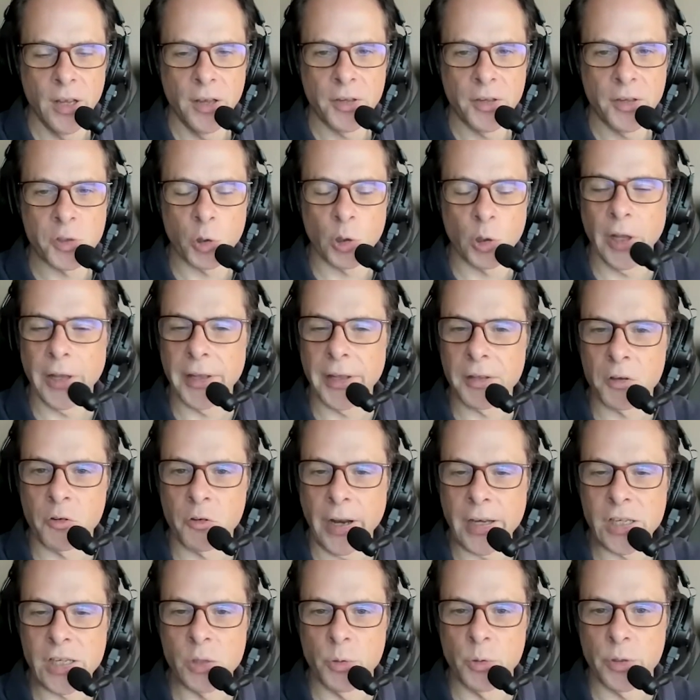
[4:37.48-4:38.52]
sort of like
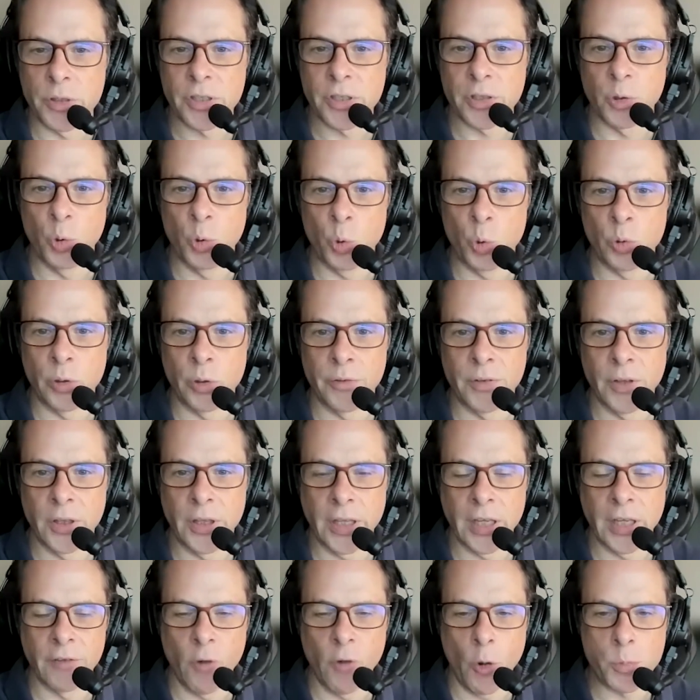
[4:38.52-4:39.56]
graduate school. If you
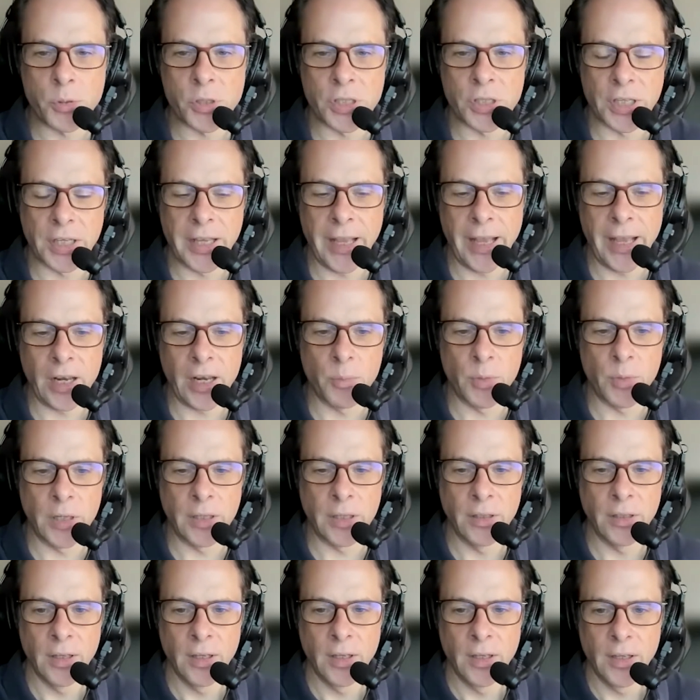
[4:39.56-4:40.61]
think of Options
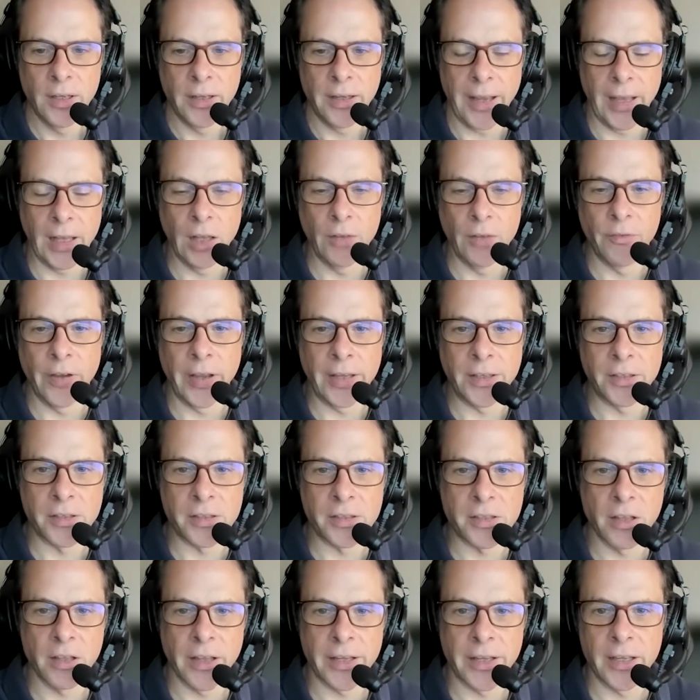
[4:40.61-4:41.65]
Academy Elevate
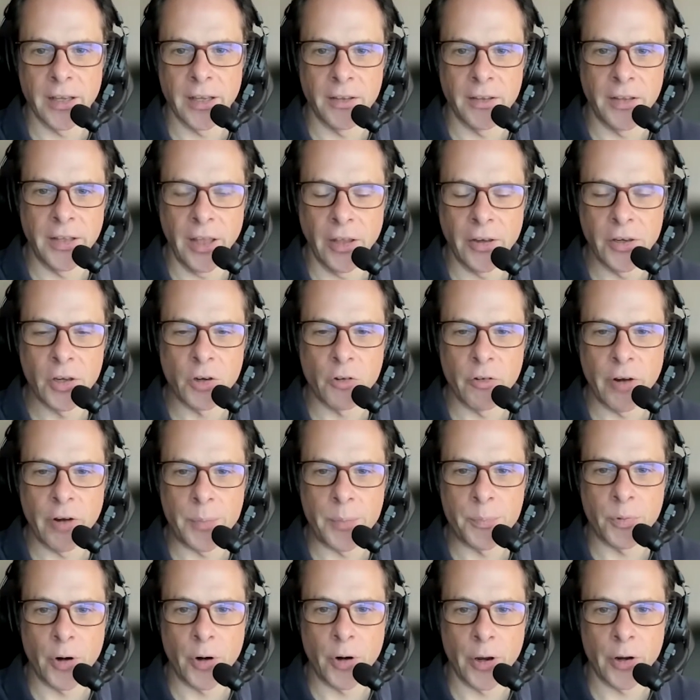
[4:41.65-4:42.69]
as like the
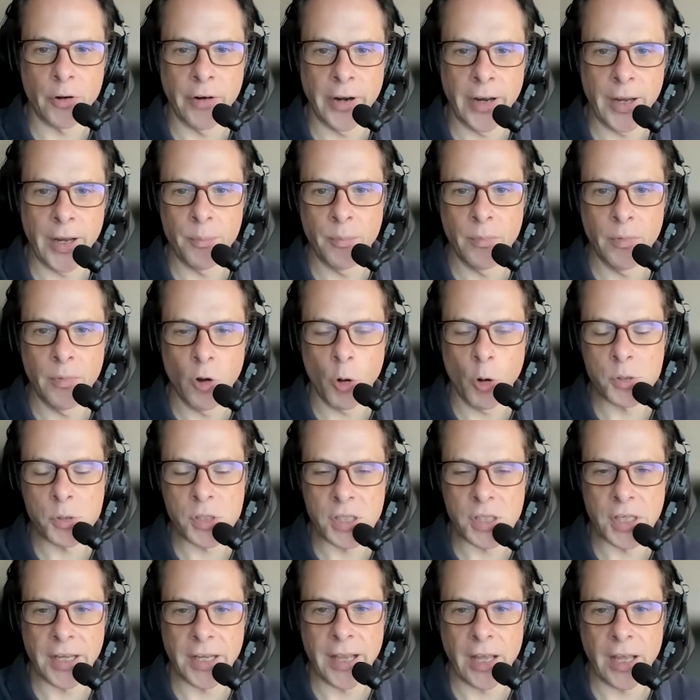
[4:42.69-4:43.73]
undergrad program,
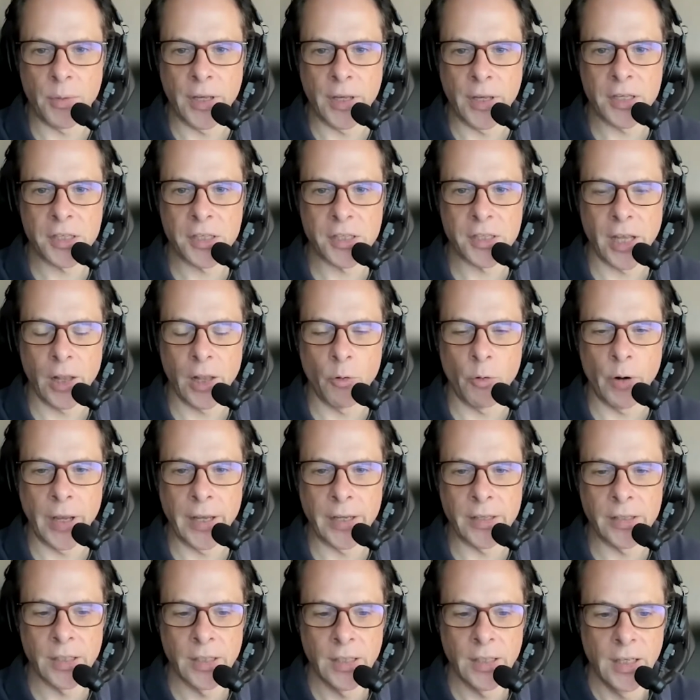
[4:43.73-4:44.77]
Options Academy
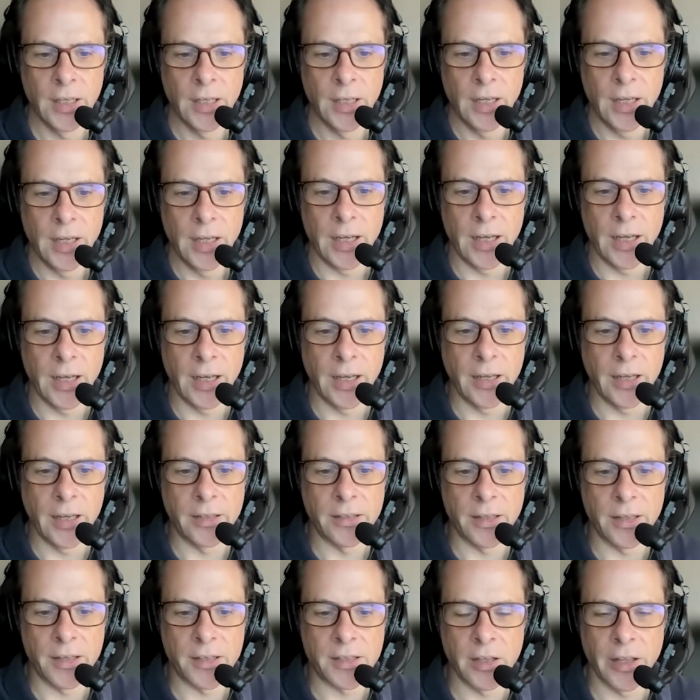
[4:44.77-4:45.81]
Accelerate
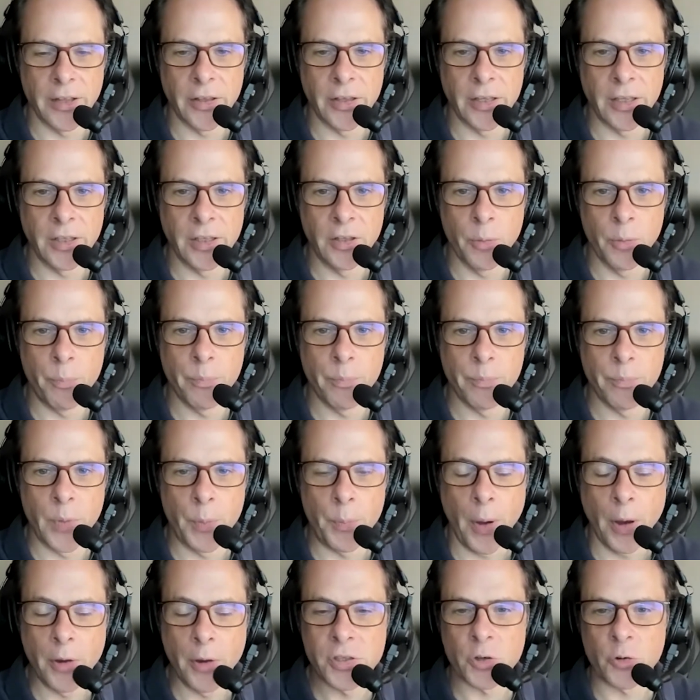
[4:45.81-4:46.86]
it's like the
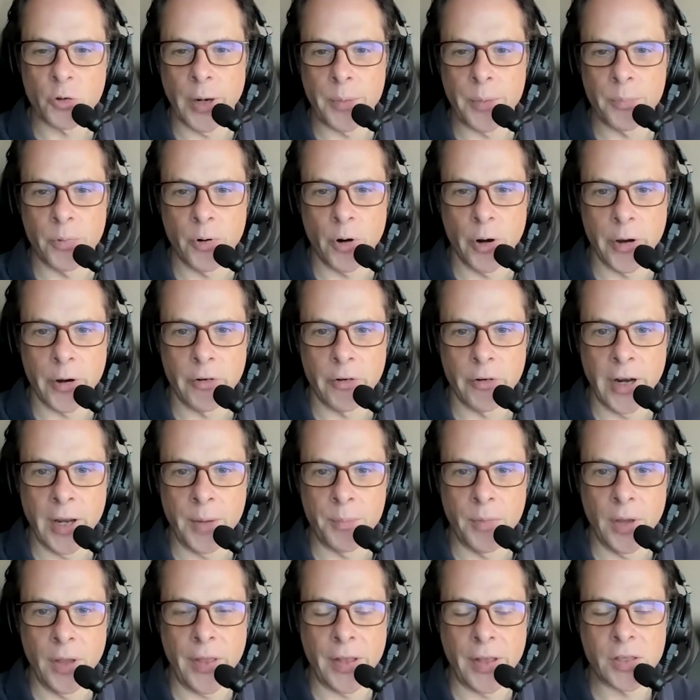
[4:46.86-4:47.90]
postgrad
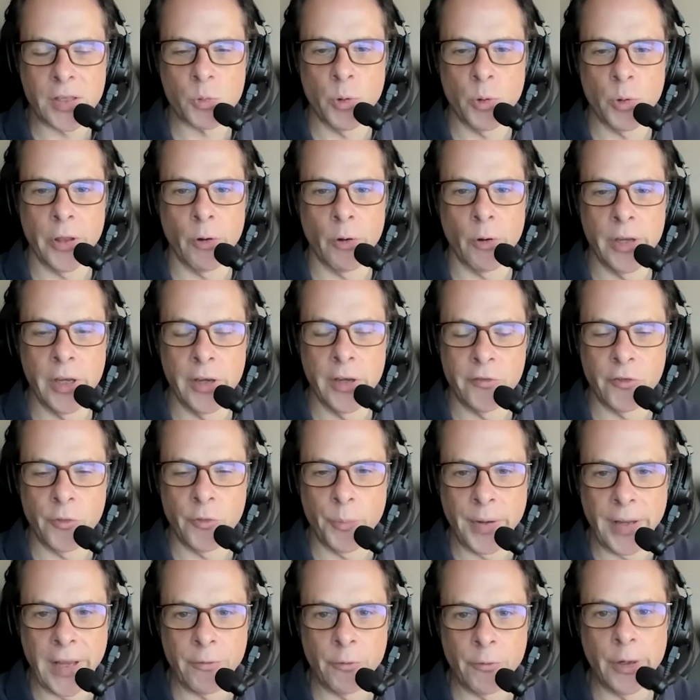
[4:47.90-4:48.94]
program, and that's where they'll hear from
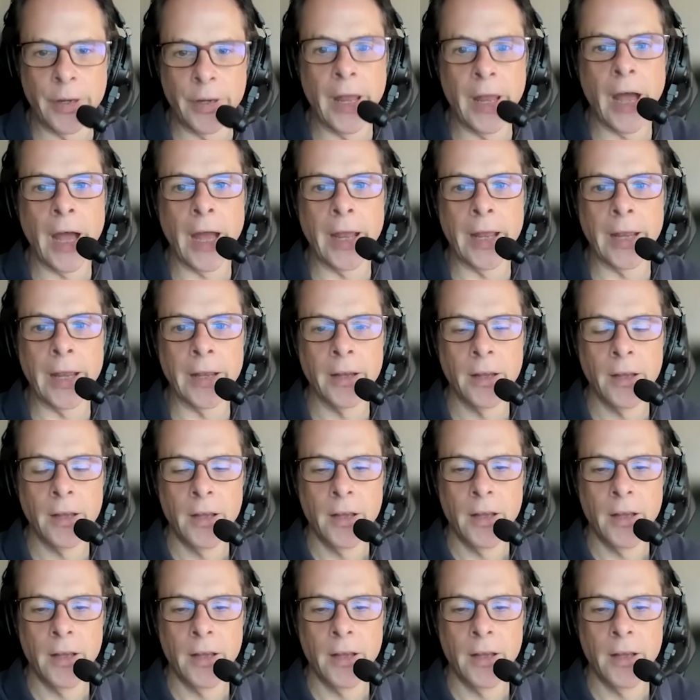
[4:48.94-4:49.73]
me every day.